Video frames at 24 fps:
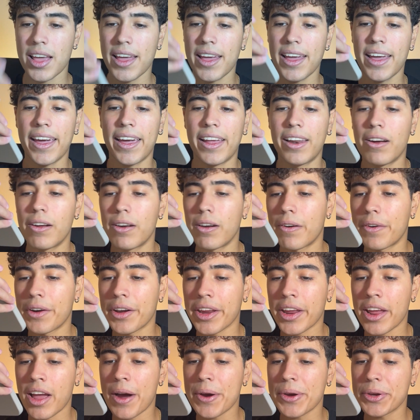Hello,
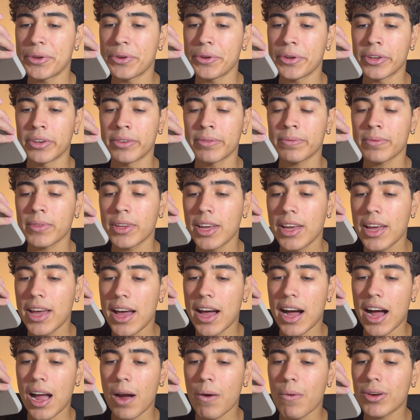Lori. How are you doing?
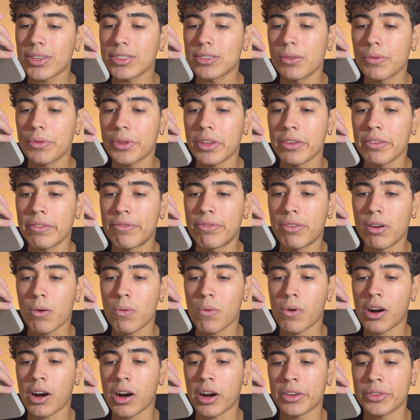I was looking
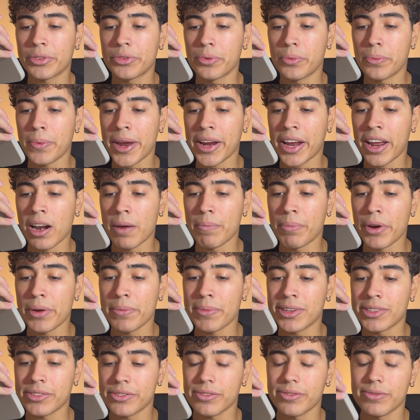forward to make an
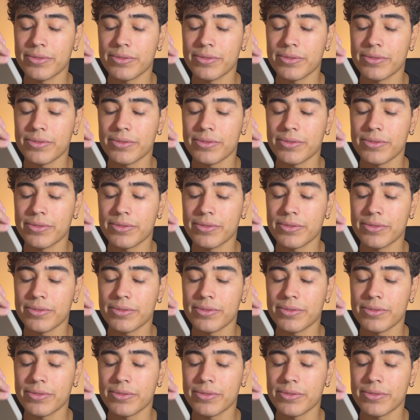appointment.